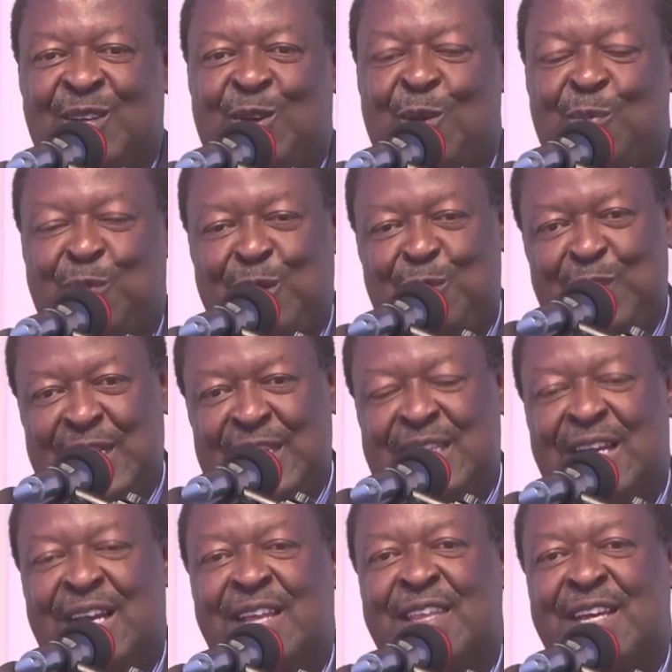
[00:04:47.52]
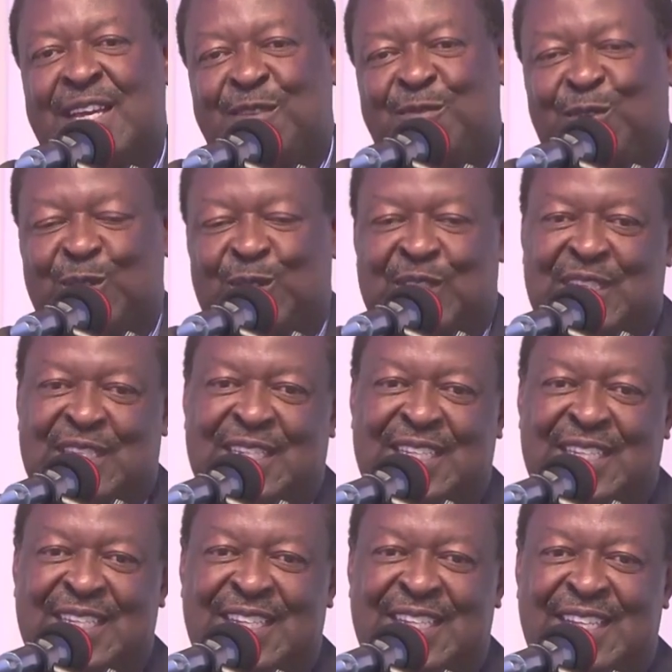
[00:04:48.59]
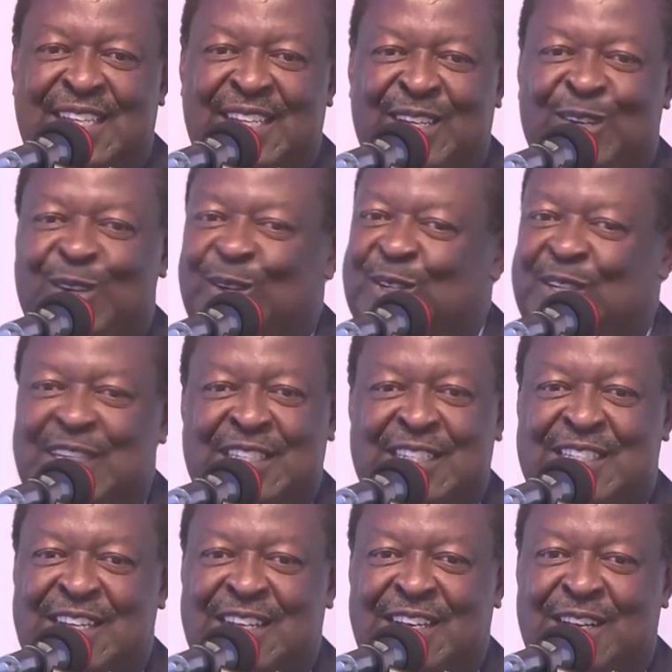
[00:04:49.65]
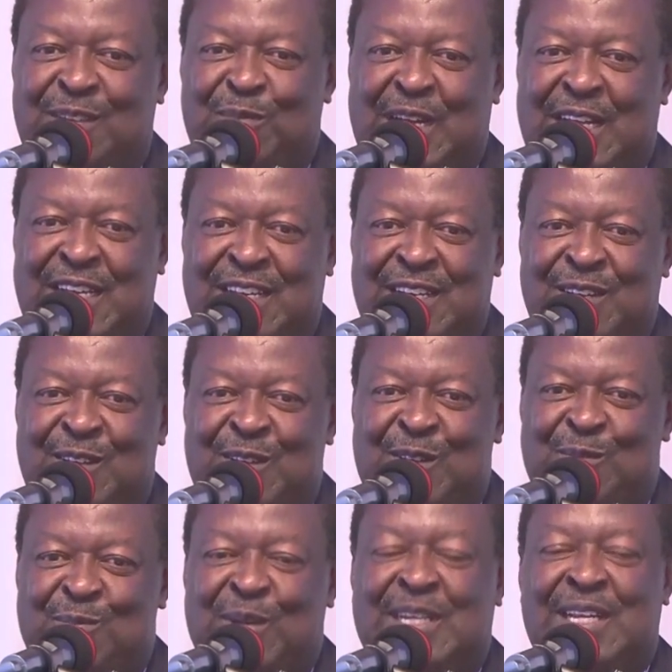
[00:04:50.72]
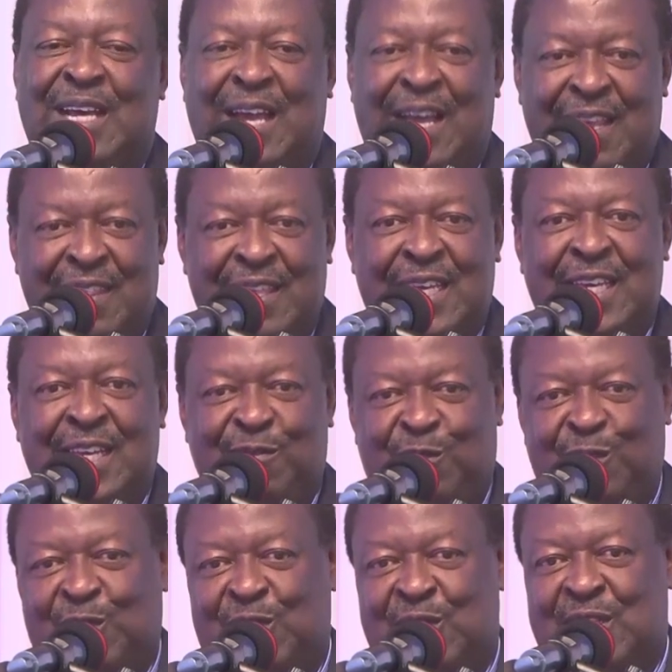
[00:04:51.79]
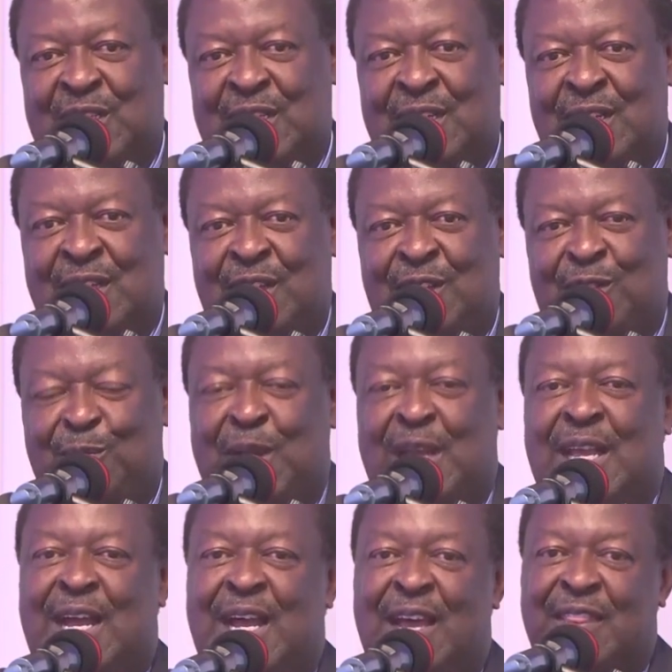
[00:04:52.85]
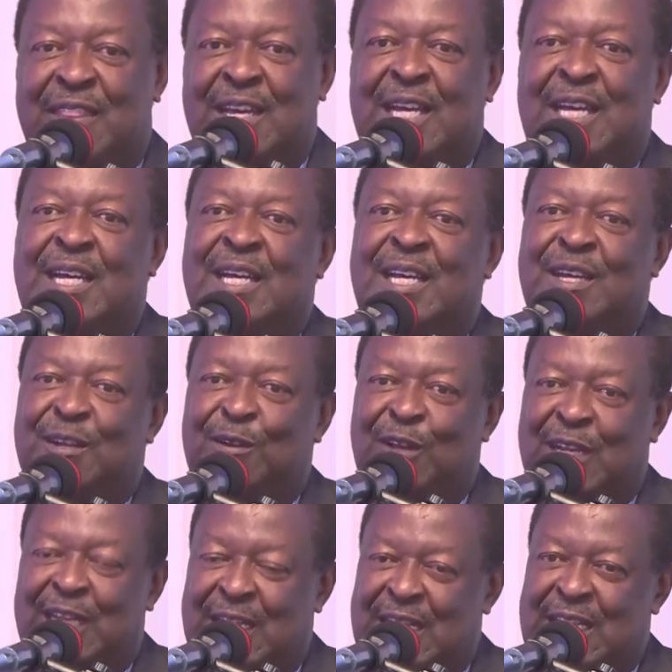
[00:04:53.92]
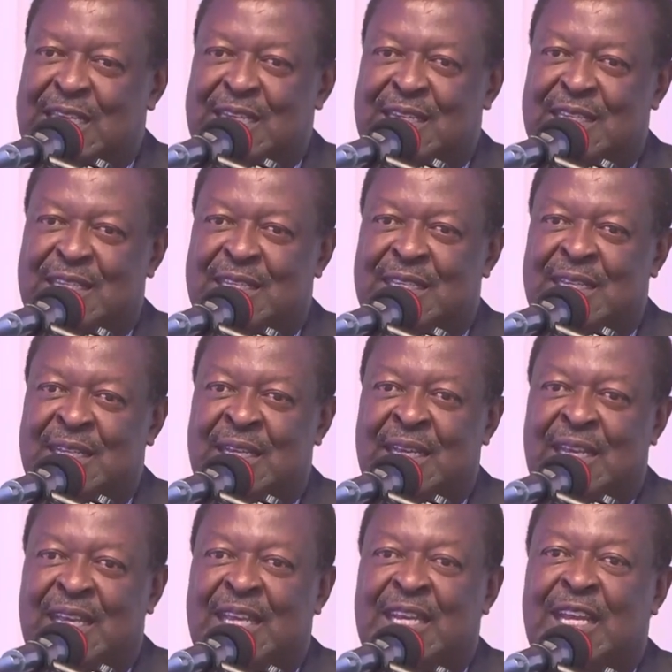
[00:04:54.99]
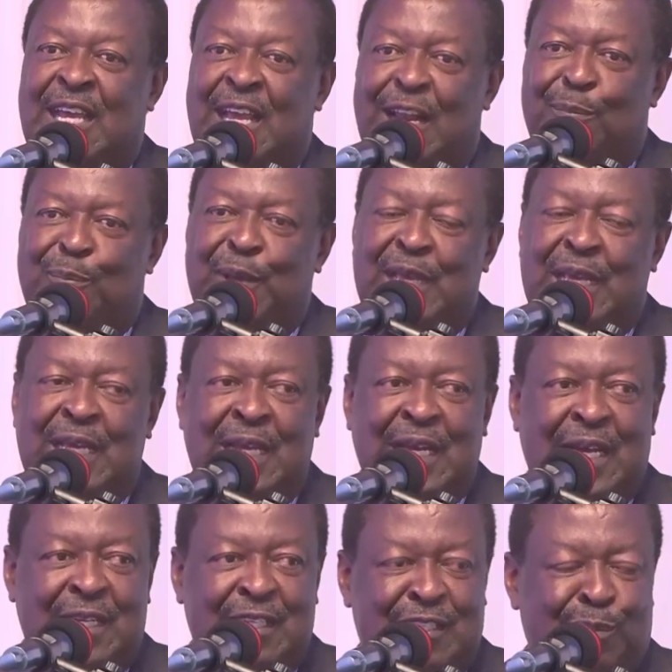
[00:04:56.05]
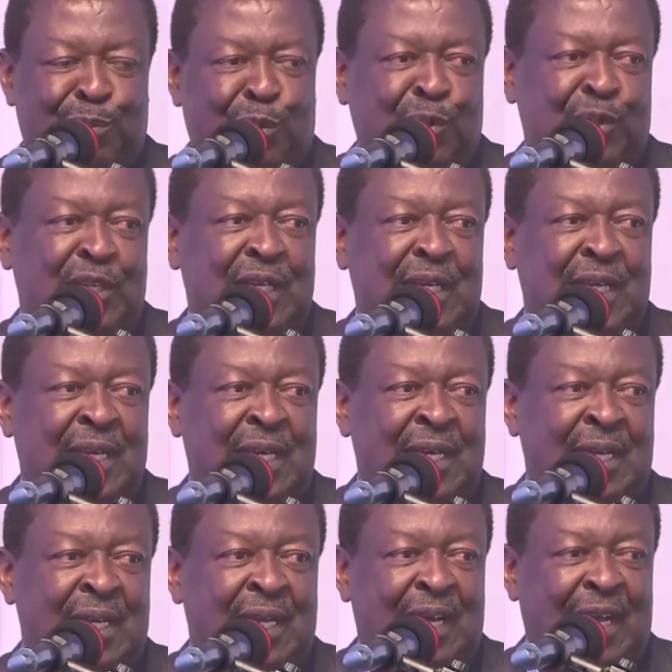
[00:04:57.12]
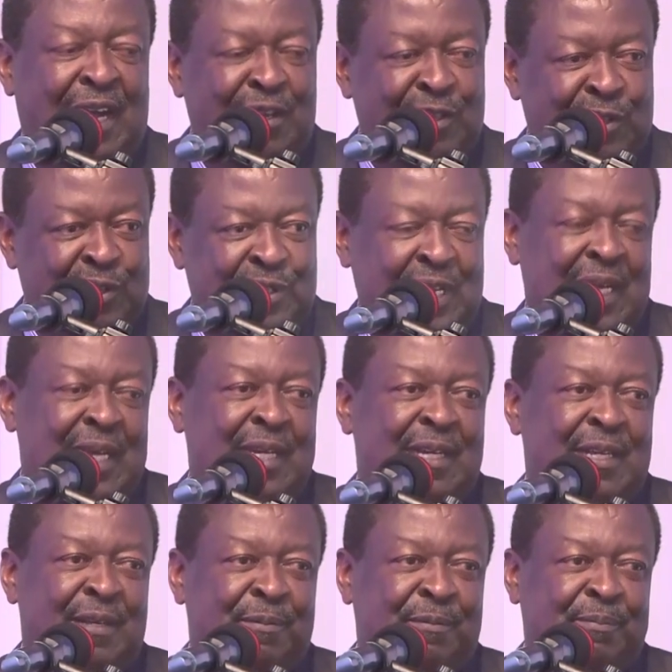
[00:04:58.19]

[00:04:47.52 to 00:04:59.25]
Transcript: complement other efforts, not necessarily mine, but other efforts by other Kenyans in helping and supporting our society.